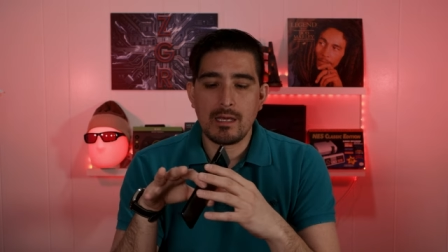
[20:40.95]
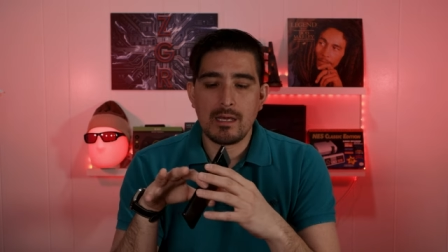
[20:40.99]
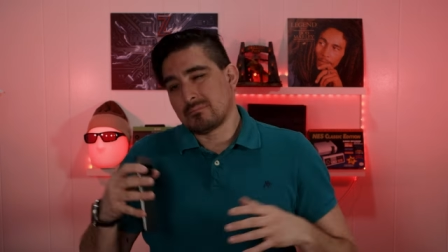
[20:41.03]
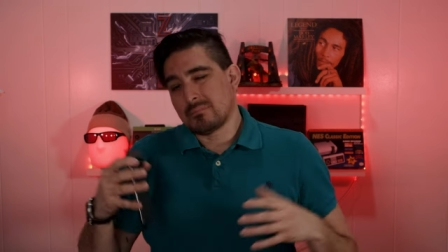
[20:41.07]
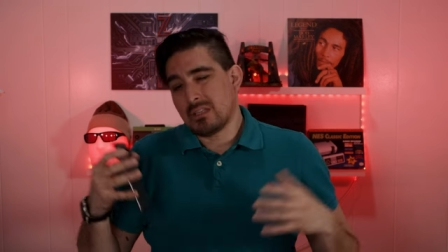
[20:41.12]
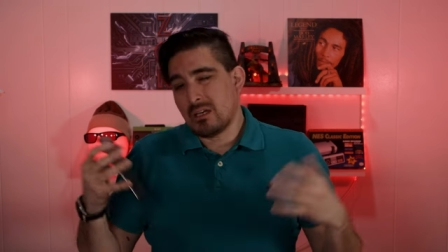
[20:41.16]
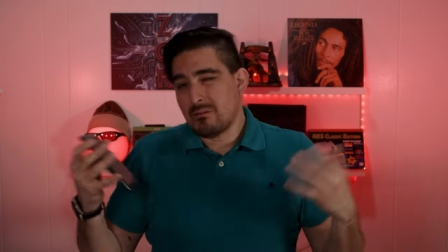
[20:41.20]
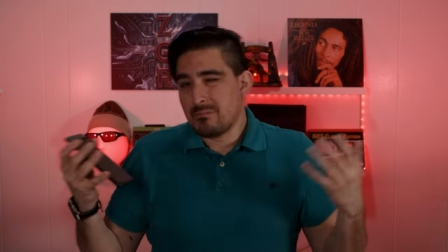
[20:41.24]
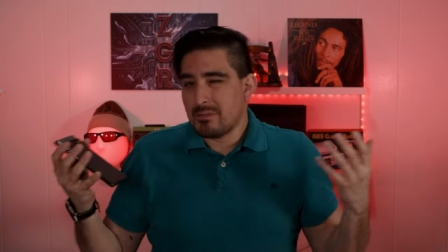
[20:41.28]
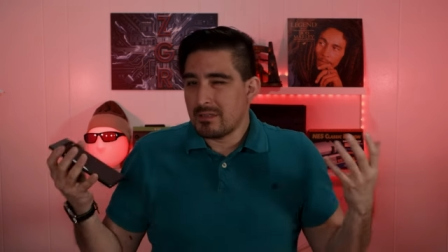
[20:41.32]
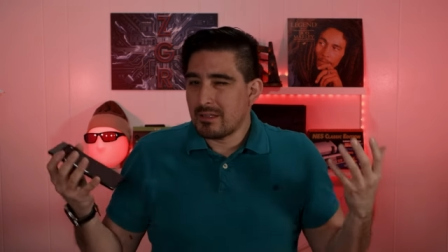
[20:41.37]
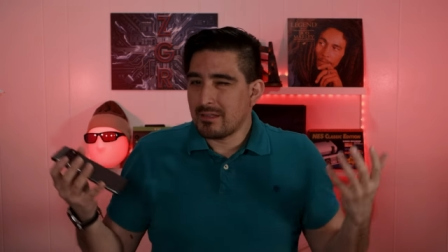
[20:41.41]

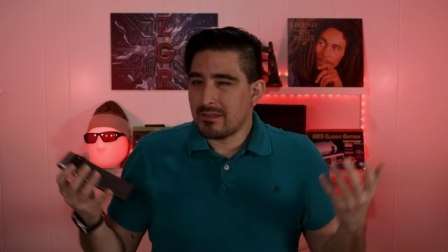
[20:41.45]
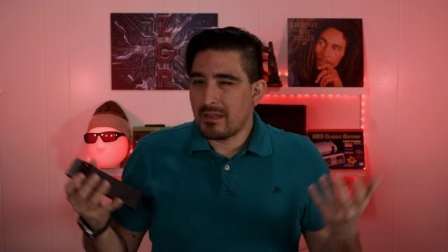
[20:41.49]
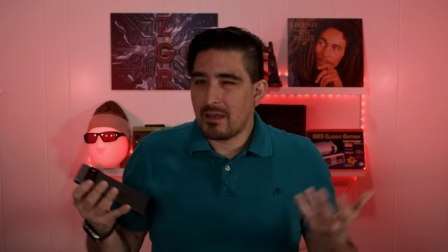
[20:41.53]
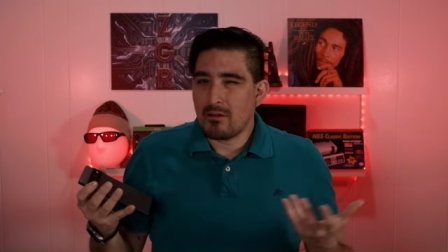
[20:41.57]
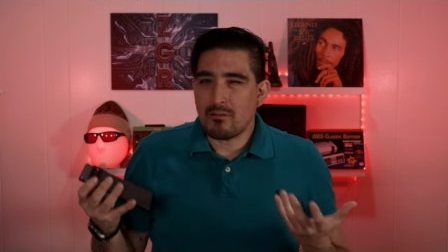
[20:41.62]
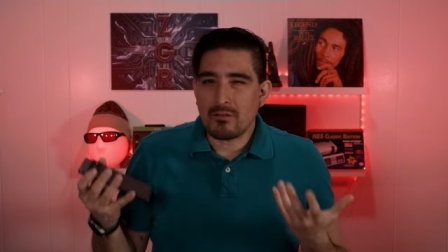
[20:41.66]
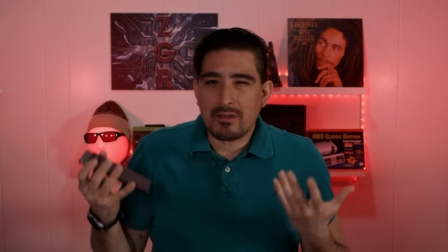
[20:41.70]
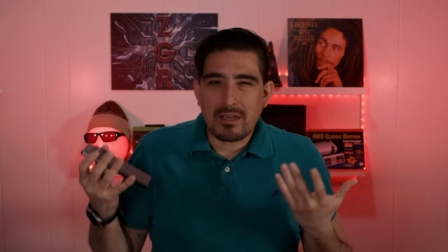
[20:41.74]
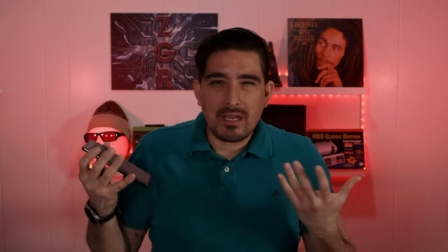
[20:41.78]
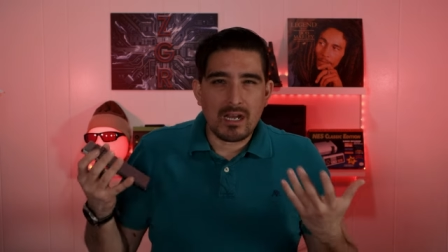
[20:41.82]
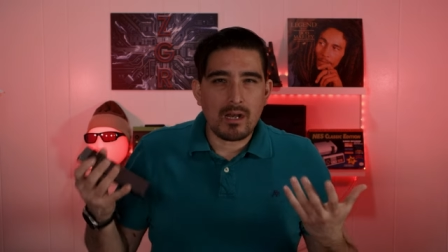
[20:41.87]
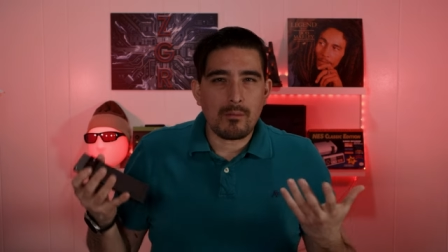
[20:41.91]
not because I
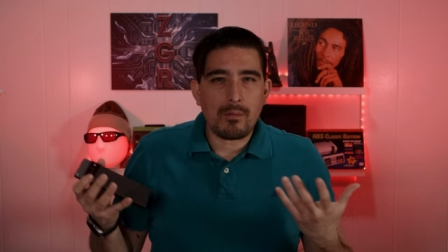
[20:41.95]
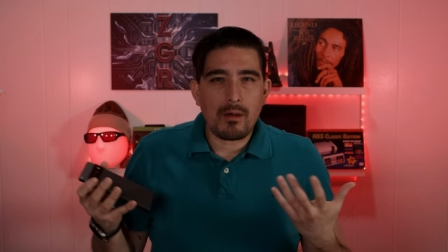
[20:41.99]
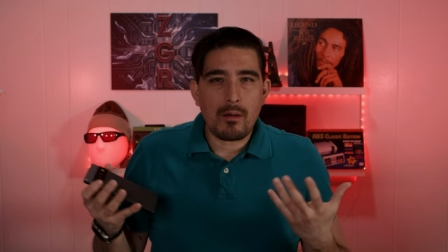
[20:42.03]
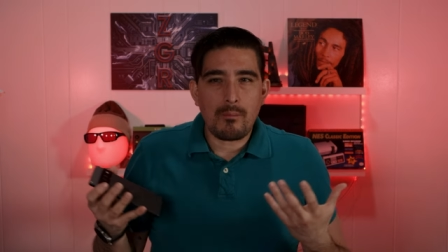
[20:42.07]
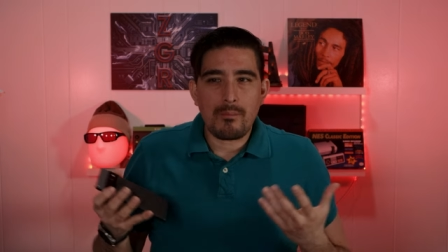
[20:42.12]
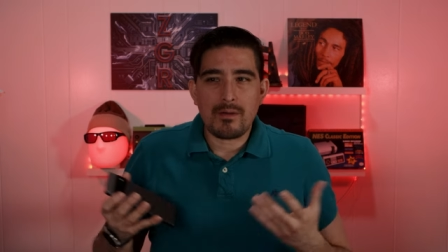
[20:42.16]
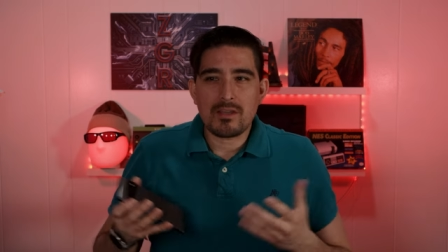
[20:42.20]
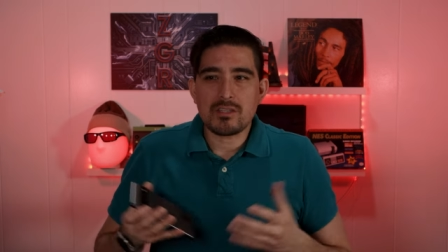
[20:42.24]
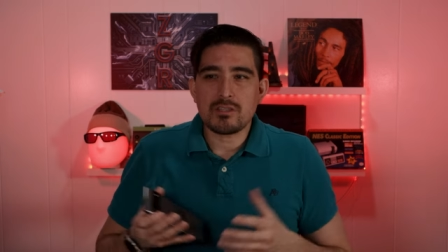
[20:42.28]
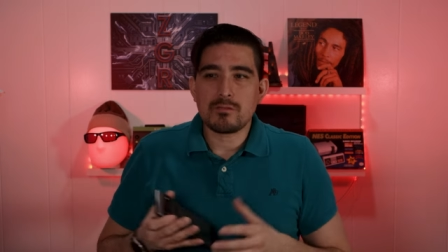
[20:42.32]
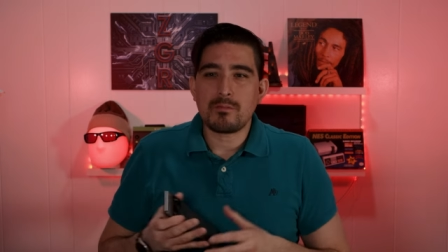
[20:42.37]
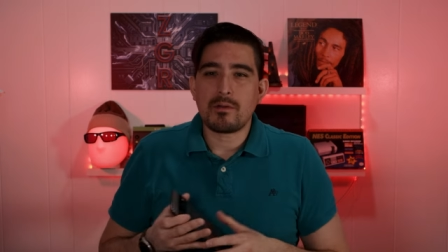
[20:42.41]
don't care
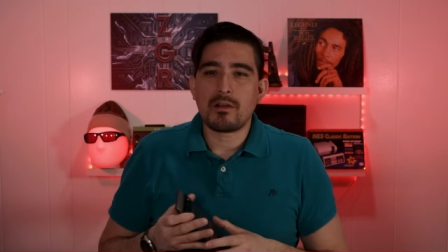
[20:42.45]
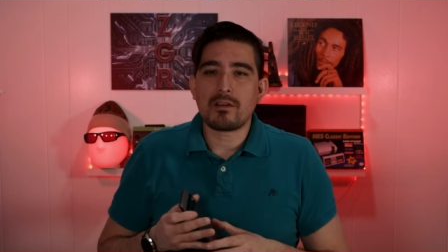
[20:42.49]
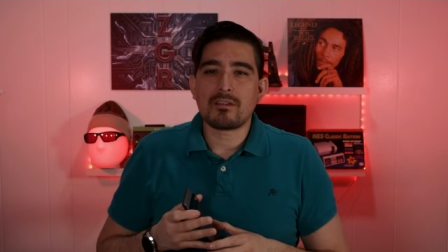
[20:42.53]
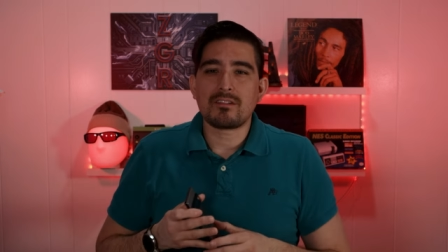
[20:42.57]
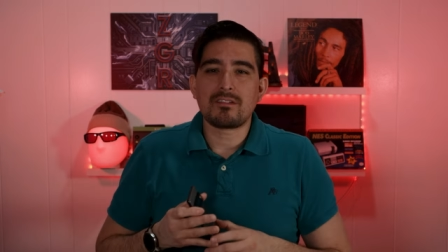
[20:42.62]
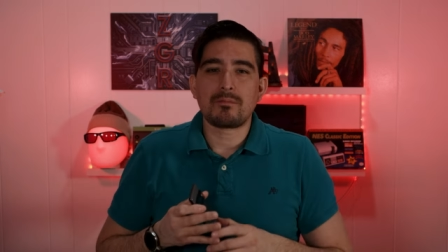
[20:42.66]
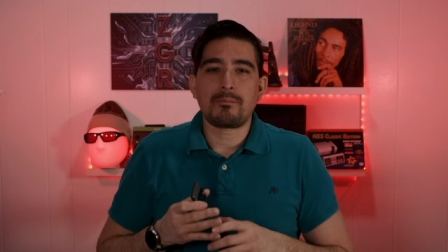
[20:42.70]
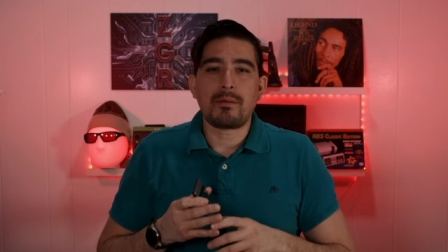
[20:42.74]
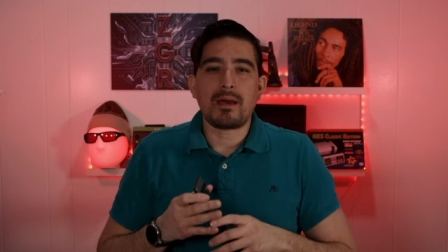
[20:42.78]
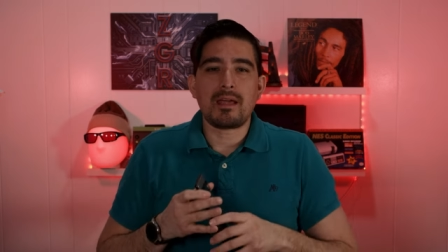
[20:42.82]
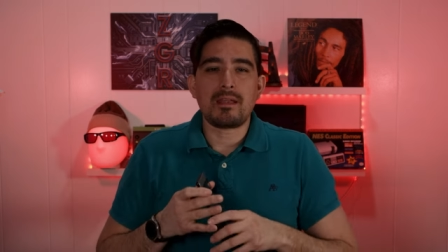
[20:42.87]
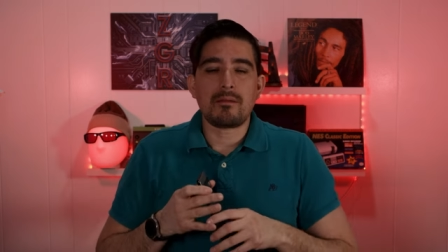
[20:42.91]
about
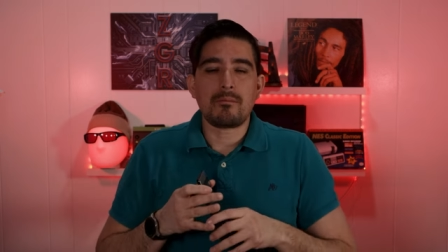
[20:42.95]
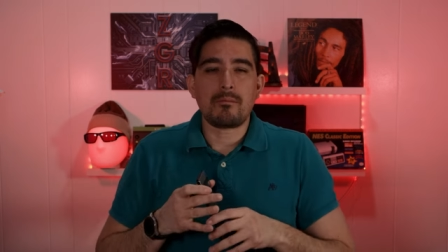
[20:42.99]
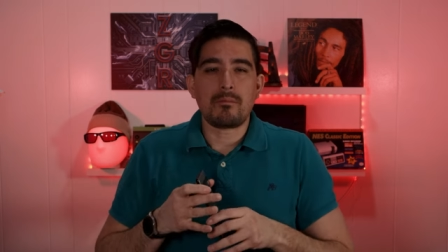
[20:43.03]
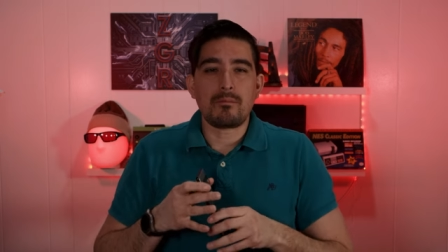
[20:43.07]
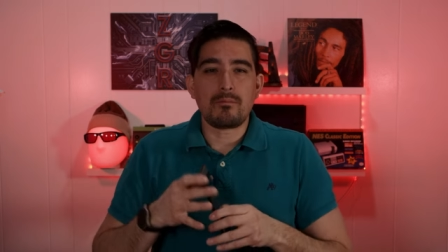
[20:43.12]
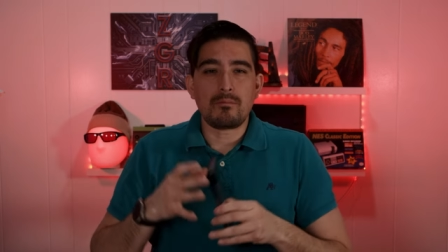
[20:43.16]
benchmarks, but